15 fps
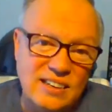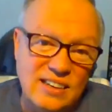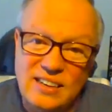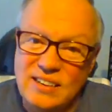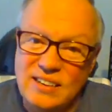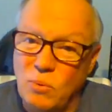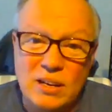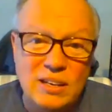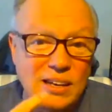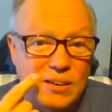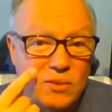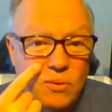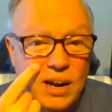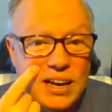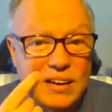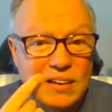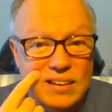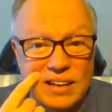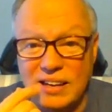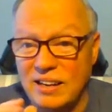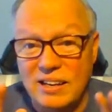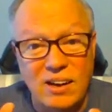the, you know, one little
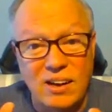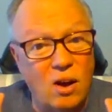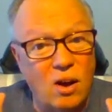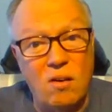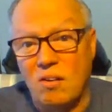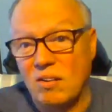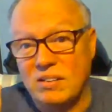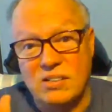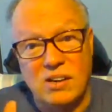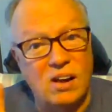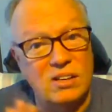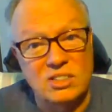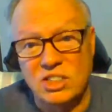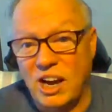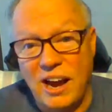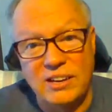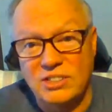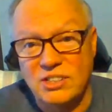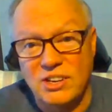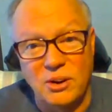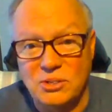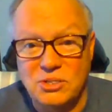wrinkle, and then, oh, it's all
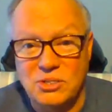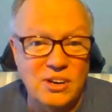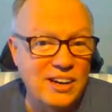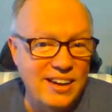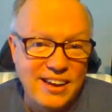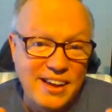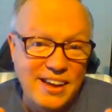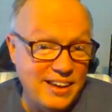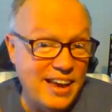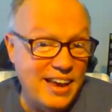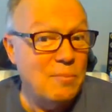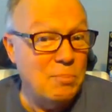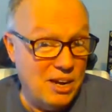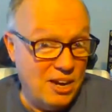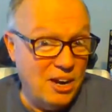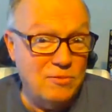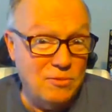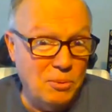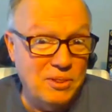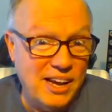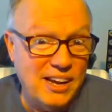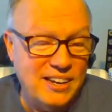changed, you know. So you got to be
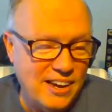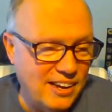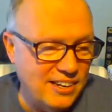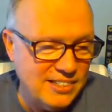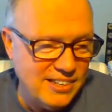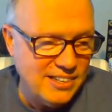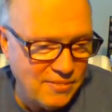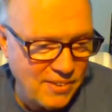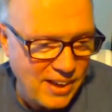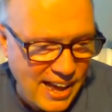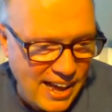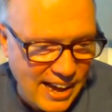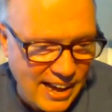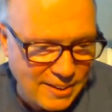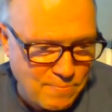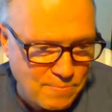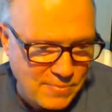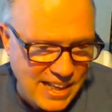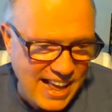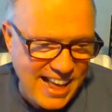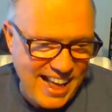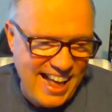careful with that kind of stuff. Yeah.
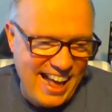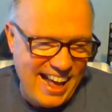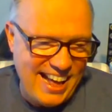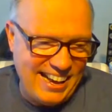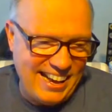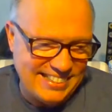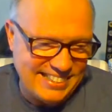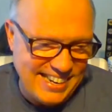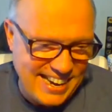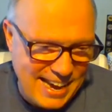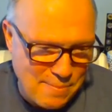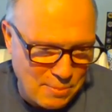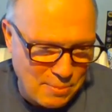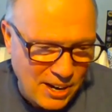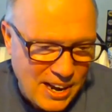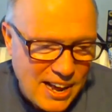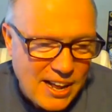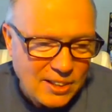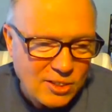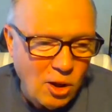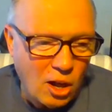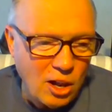Seakeeper,
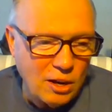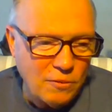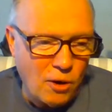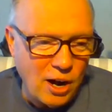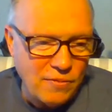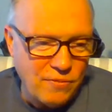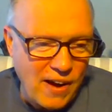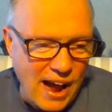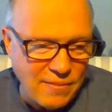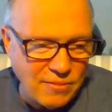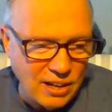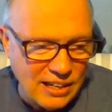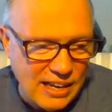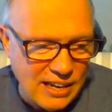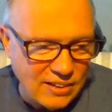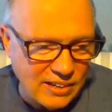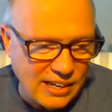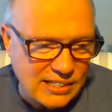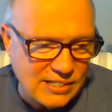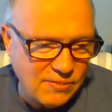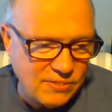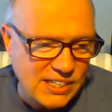$1.45 a liter
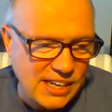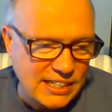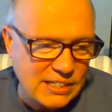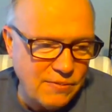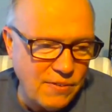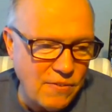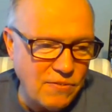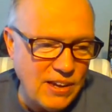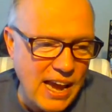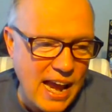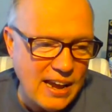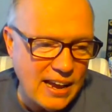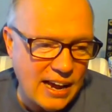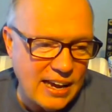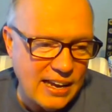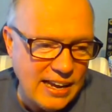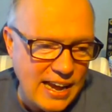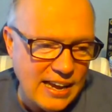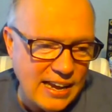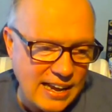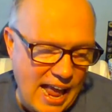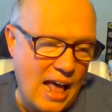is $6.58 a
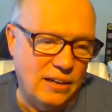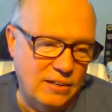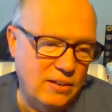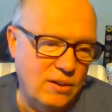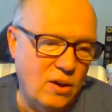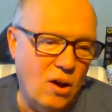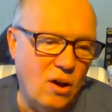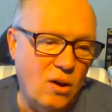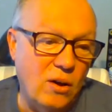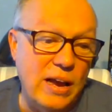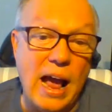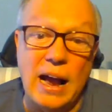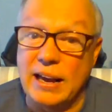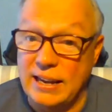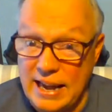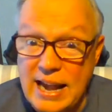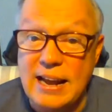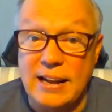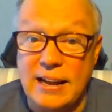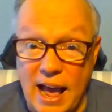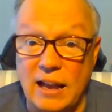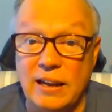Canadian gallon. Oh, yeah,
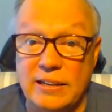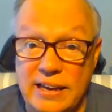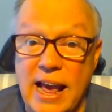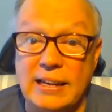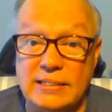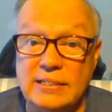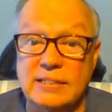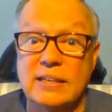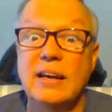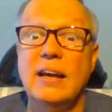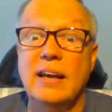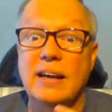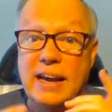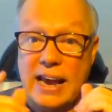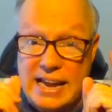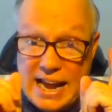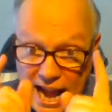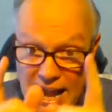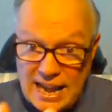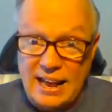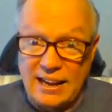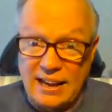Canadian gallon. Yes,
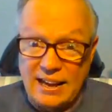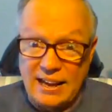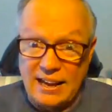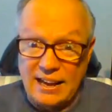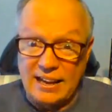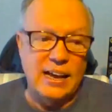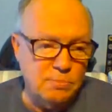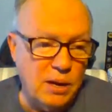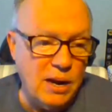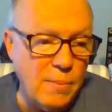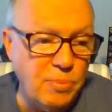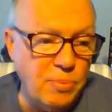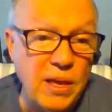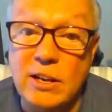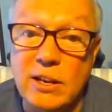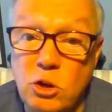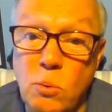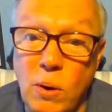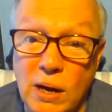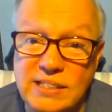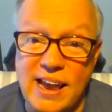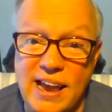Canadian gallon. Yes, but I'm thinking
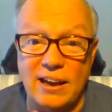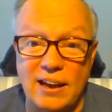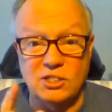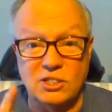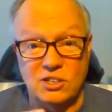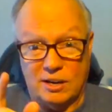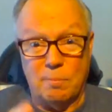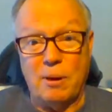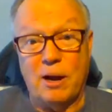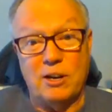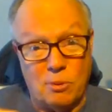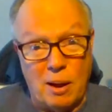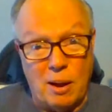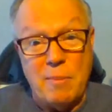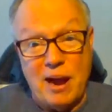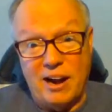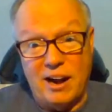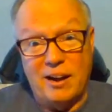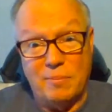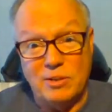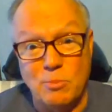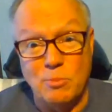U.S. gallons to compare
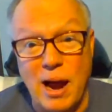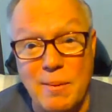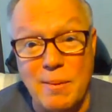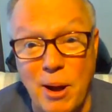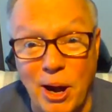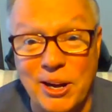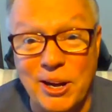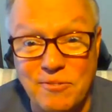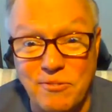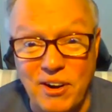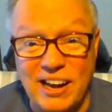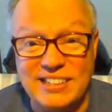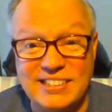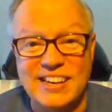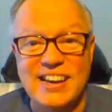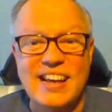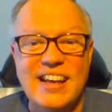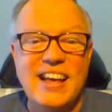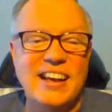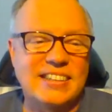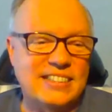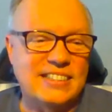to my American friends.
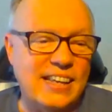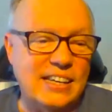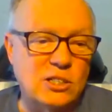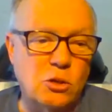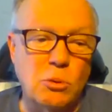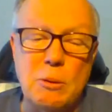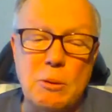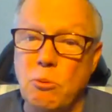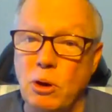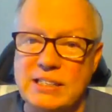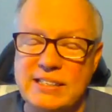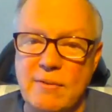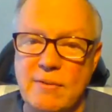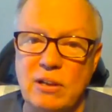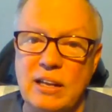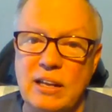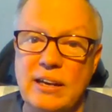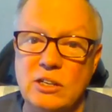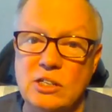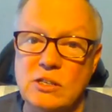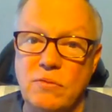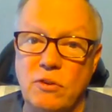So I think it's 3.7
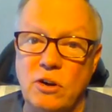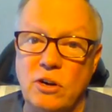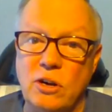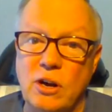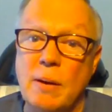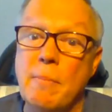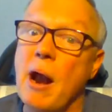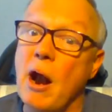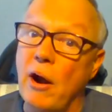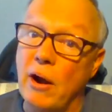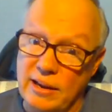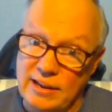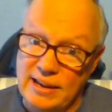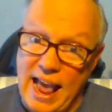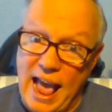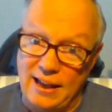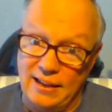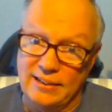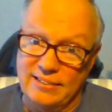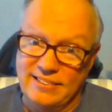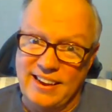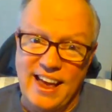liters for an American
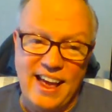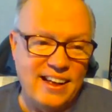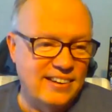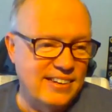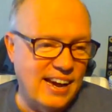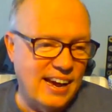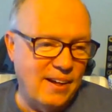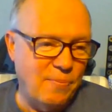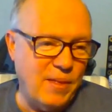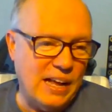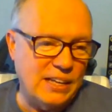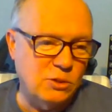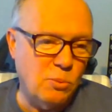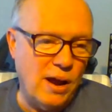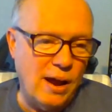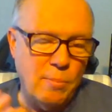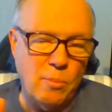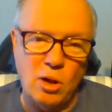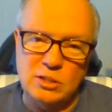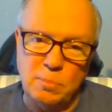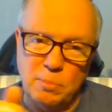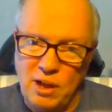gallon, and that's why I
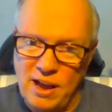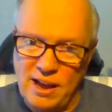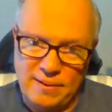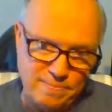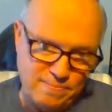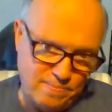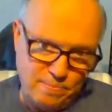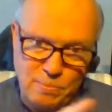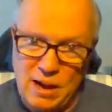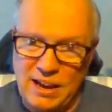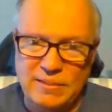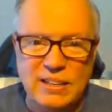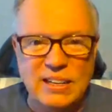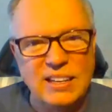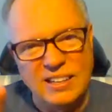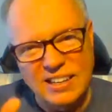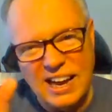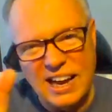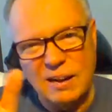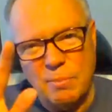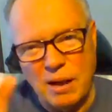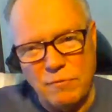multiply by
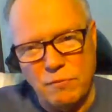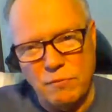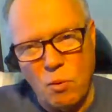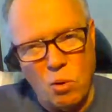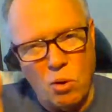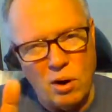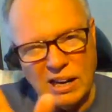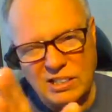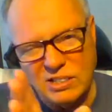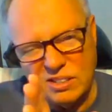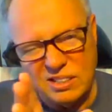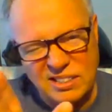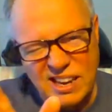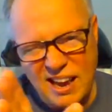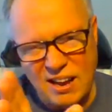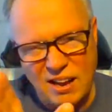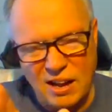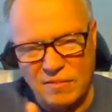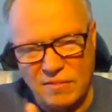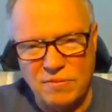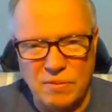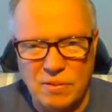kind of by four. And I sort of take
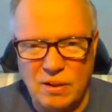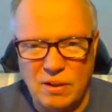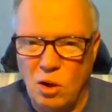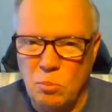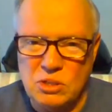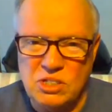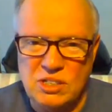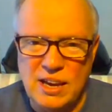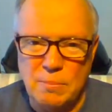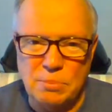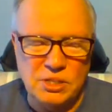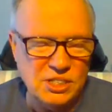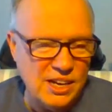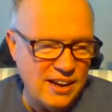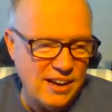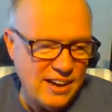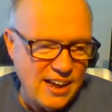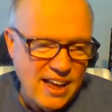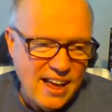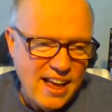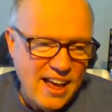off almost 10%.